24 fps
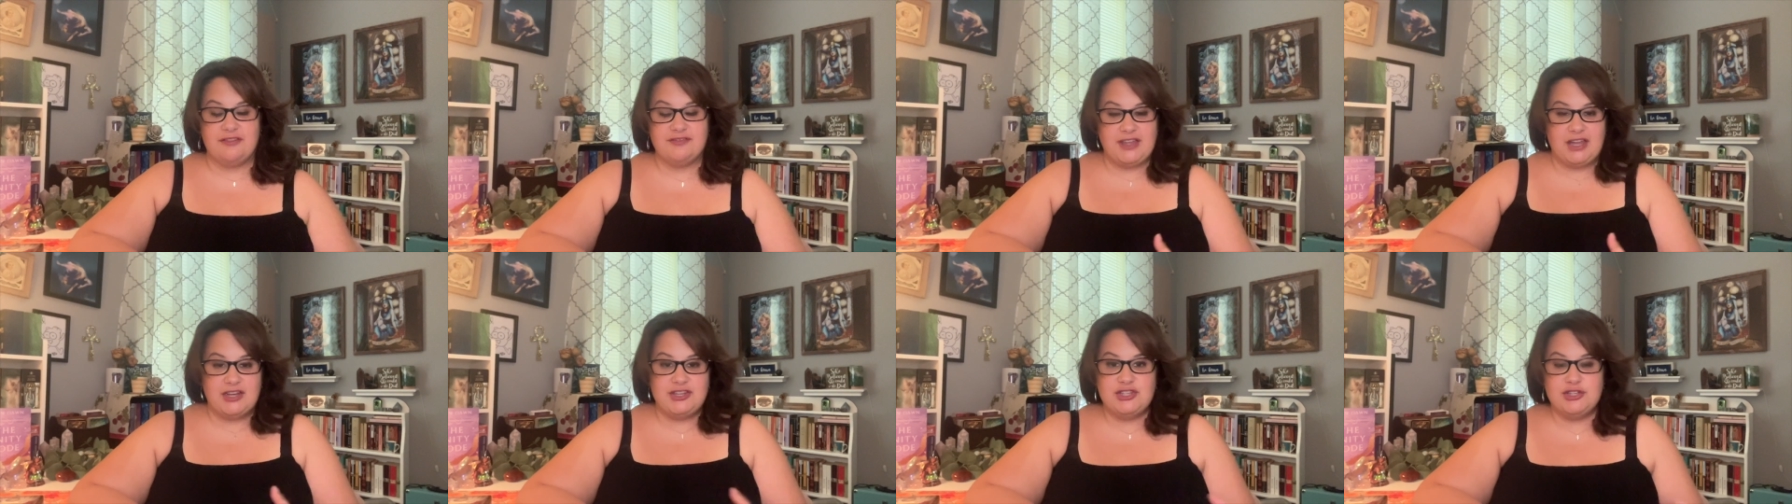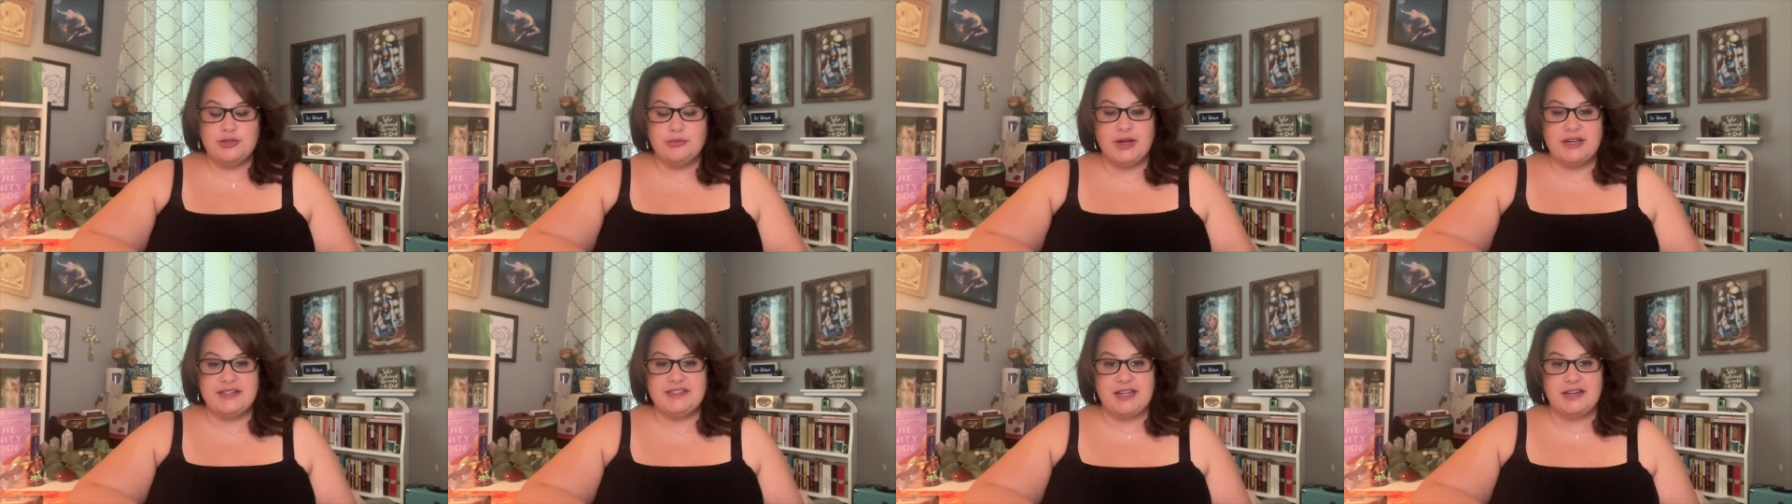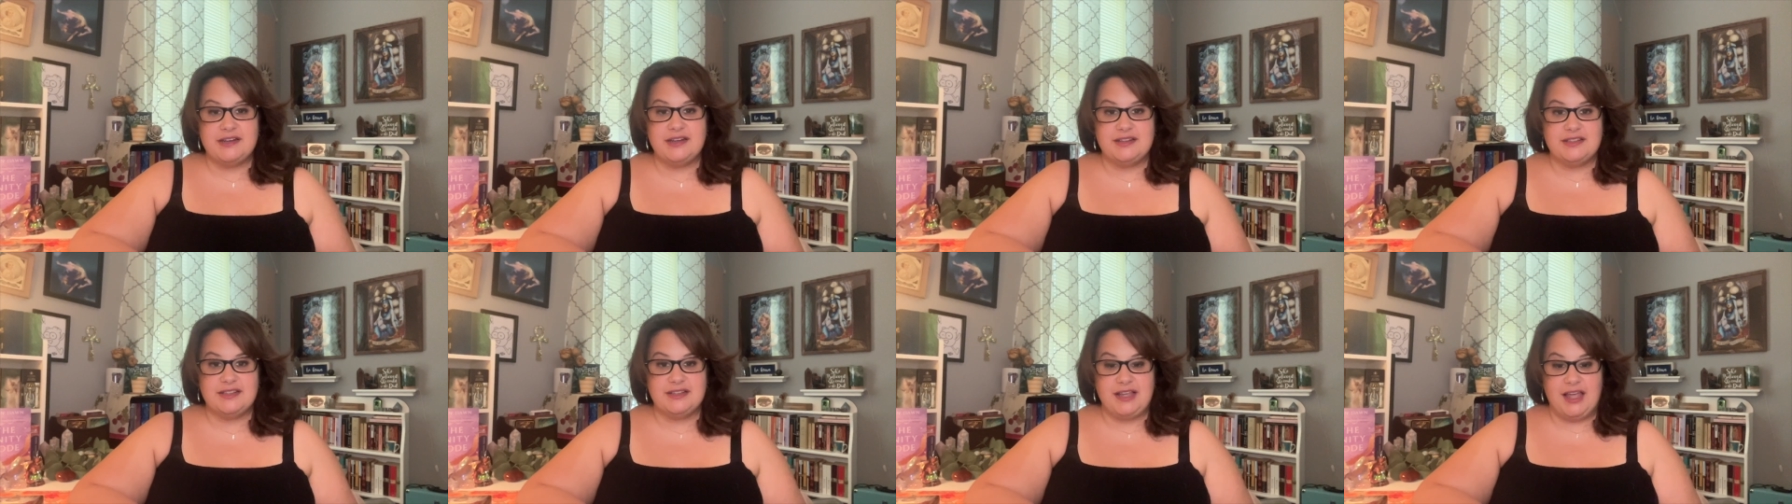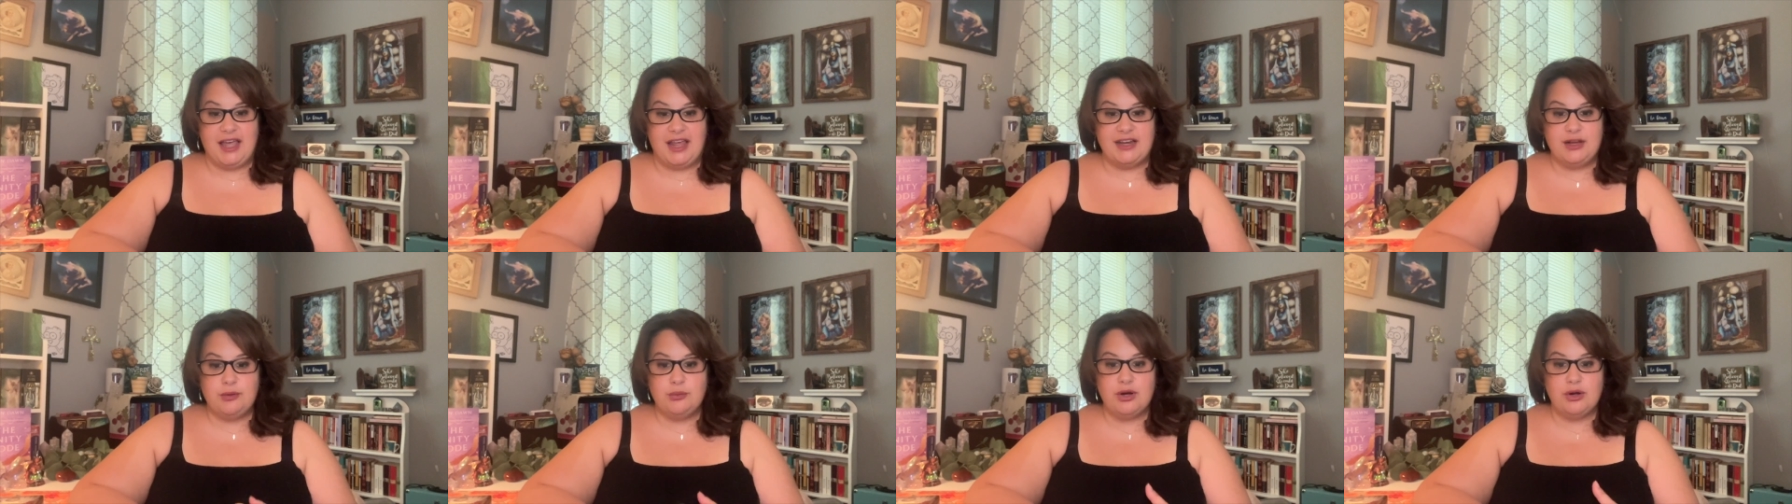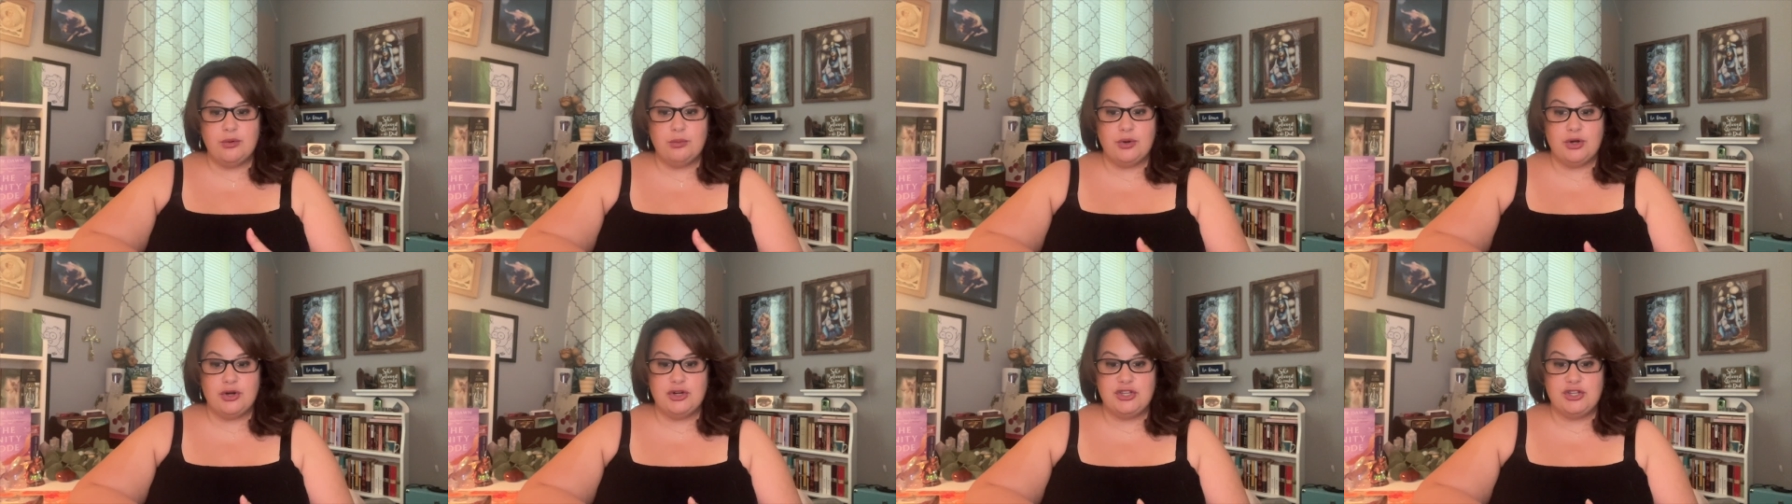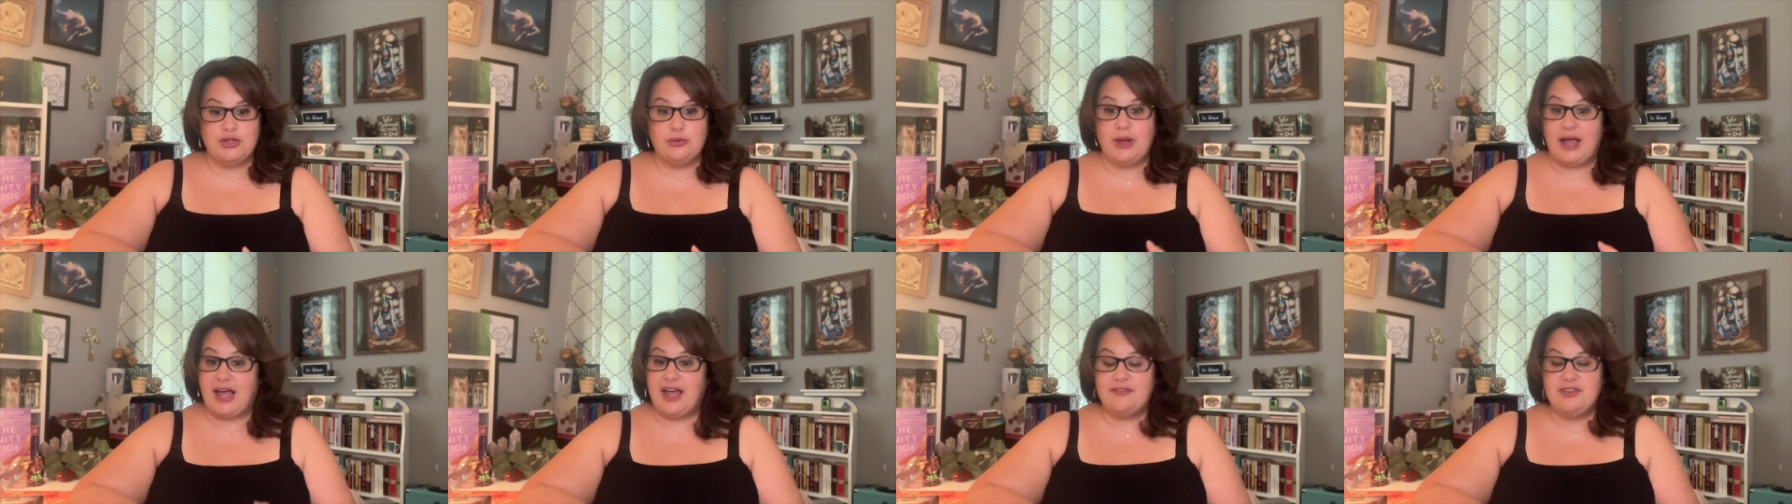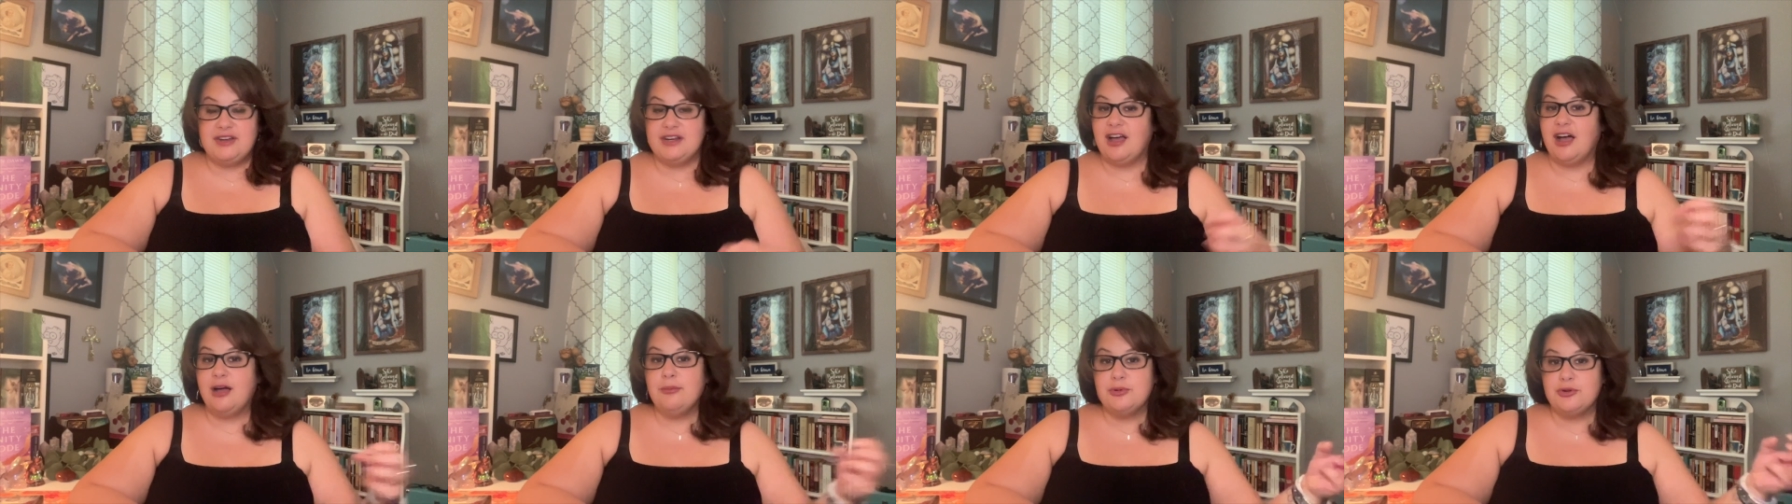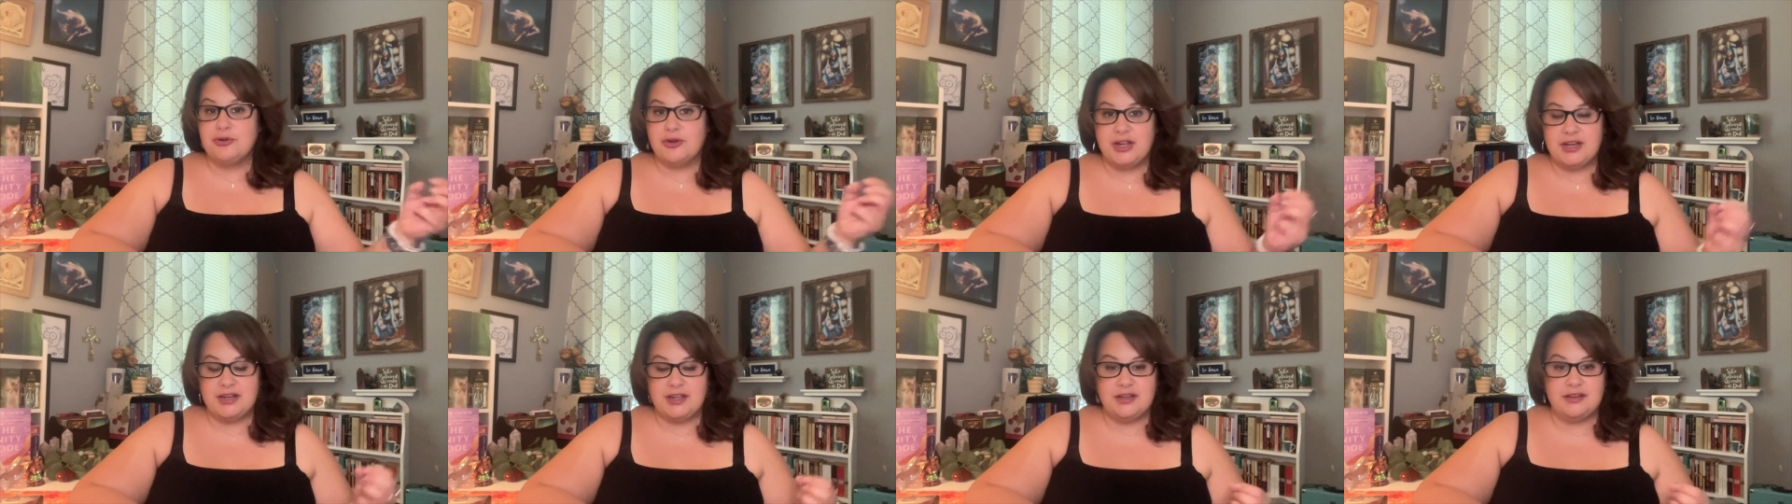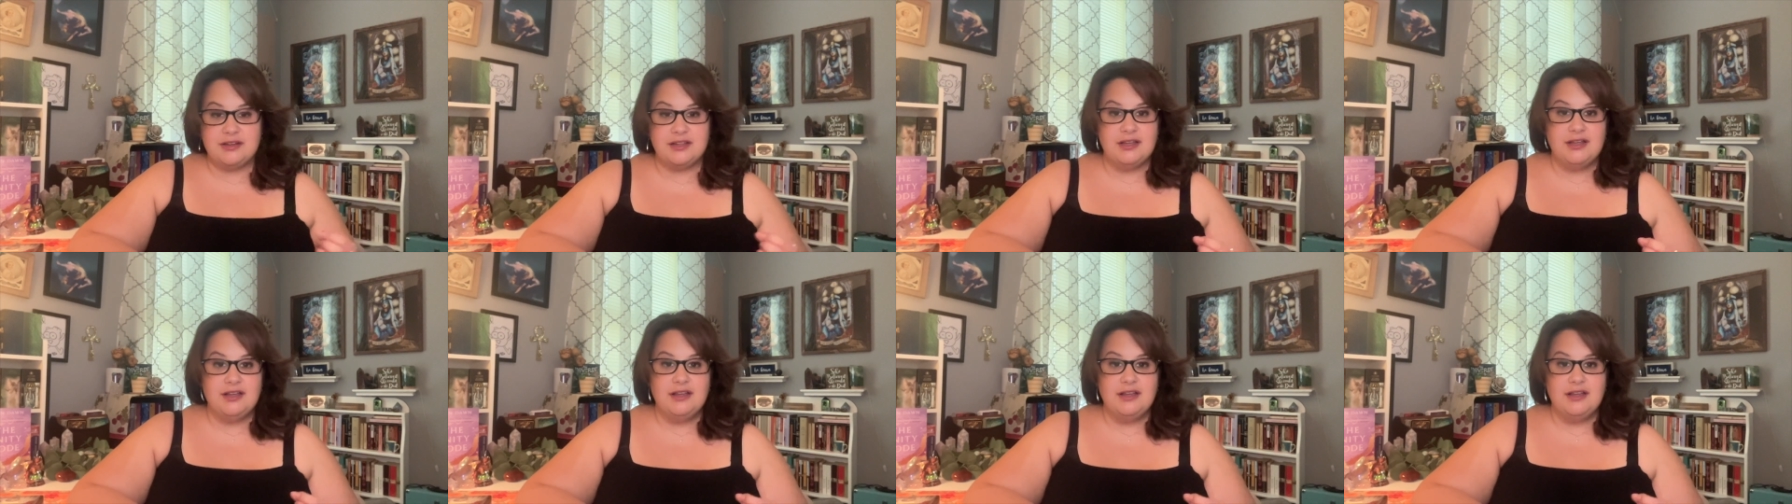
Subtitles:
that new identity, anywhere where you haven't upgraded,